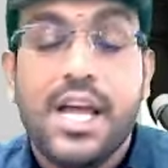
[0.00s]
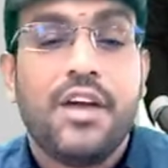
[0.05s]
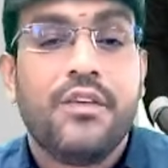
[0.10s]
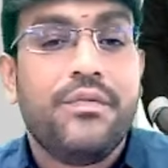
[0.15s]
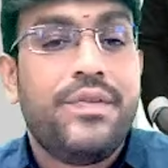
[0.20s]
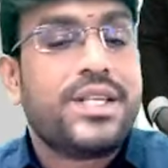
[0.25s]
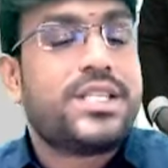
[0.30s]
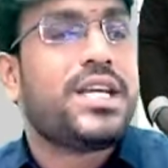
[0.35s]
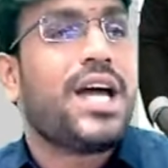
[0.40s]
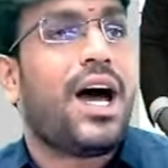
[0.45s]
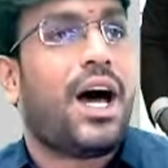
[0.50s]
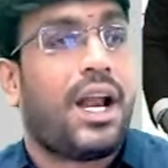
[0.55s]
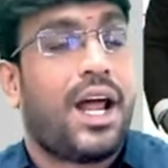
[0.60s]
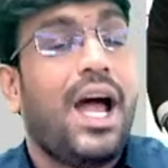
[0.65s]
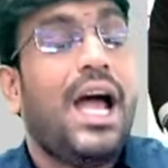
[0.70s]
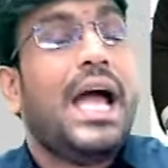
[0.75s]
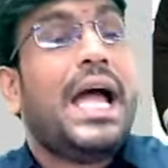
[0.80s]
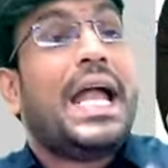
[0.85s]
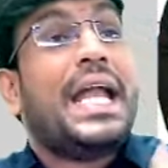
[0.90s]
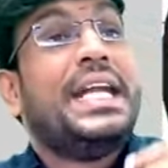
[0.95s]
which
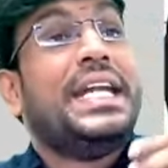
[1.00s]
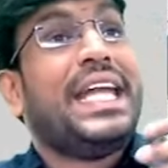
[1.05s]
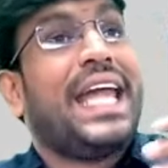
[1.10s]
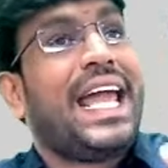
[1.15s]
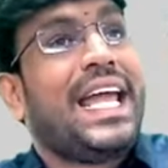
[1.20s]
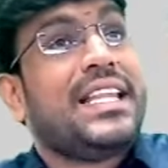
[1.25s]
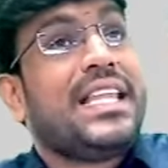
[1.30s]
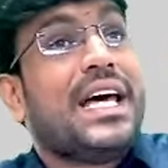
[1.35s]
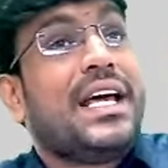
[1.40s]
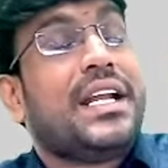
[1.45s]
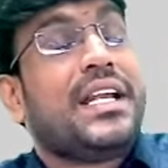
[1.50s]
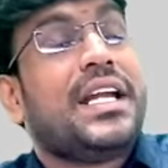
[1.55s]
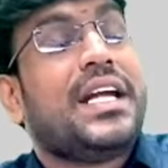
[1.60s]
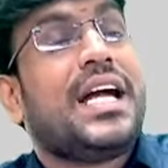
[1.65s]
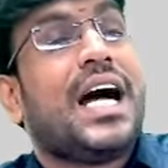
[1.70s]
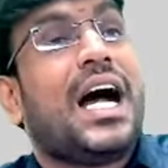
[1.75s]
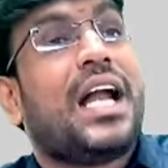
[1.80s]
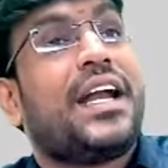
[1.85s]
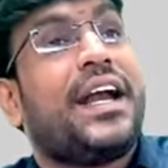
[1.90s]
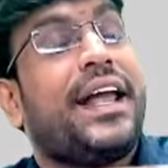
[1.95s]
are neither
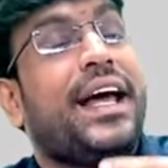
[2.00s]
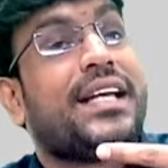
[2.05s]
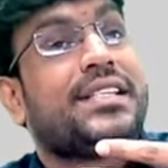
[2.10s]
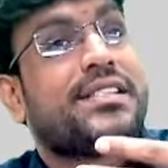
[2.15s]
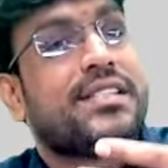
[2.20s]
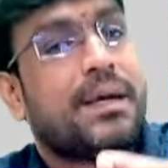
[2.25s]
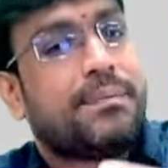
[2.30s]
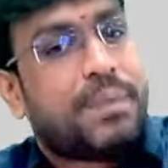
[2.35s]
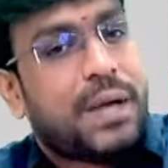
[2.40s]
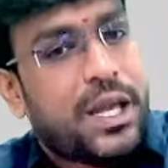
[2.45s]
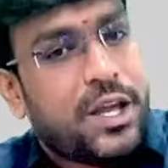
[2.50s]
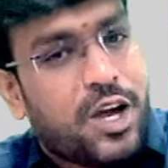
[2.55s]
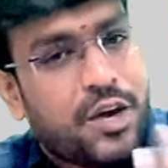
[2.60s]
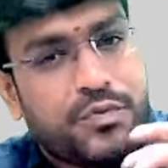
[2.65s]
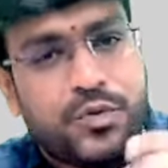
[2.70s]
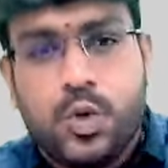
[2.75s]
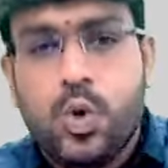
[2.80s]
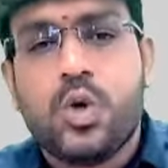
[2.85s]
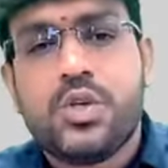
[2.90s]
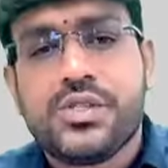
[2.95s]
regarded as supply
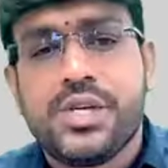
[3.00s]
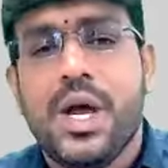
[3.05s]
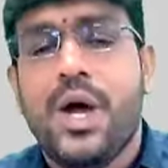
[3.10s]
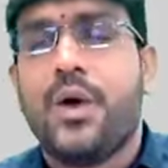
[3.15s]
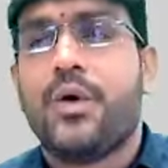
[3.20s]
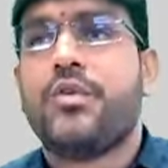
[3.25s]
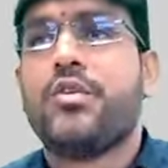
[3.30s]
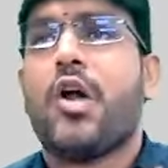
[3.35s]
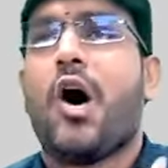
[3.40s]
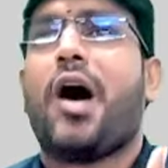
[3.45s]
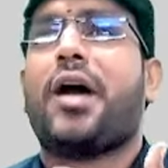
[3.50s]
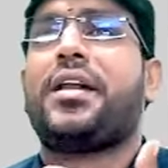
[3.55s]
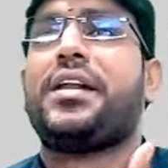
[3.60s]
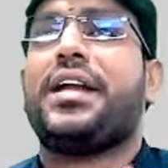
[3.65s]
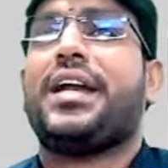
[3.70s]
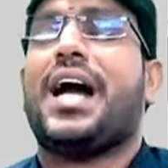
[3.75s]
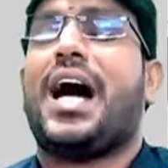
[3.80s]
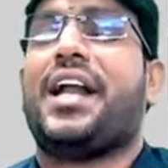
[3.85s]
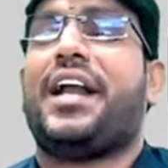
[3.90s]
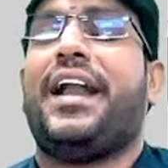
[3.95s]
of goods nor
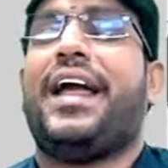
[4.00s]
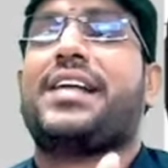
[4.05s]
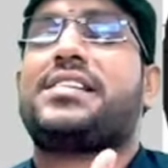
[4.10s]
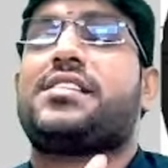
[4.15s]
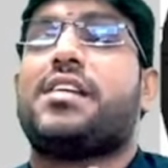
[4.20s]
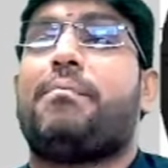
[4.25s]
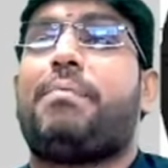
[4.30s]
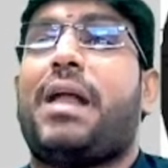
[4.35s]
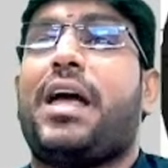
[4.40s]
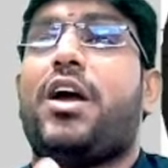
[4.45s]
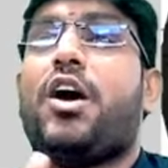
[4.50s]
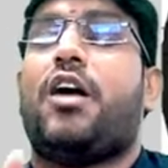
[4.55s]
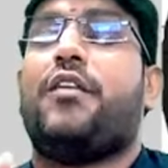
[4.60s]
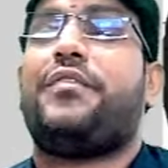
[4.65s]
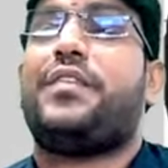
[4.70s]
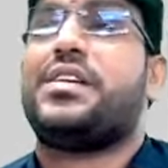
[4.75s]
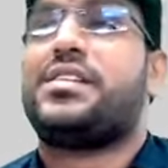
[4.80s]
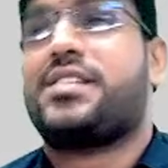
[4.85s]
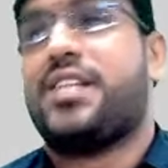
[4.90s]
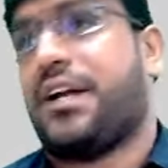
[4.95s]
regarded as supply
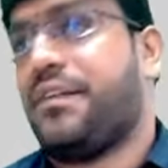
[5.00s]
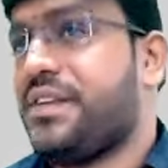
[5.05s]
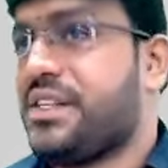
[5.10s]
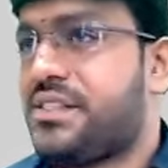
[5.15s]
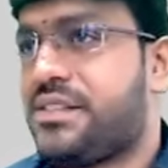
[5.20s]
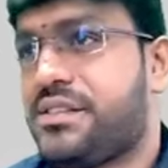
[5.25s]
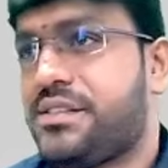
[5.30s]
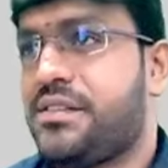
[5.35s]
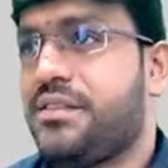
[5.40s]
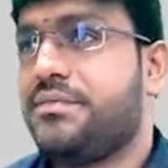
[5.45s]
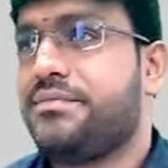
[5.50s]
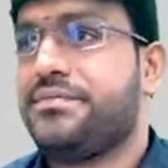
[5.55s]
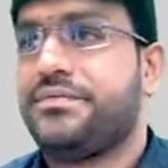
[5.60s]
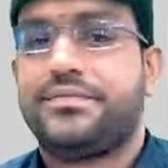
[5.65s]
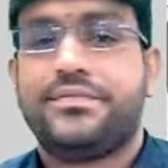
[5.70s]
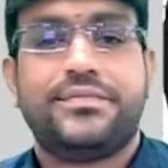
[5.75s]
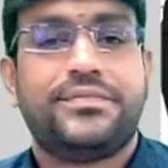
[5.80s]
of service.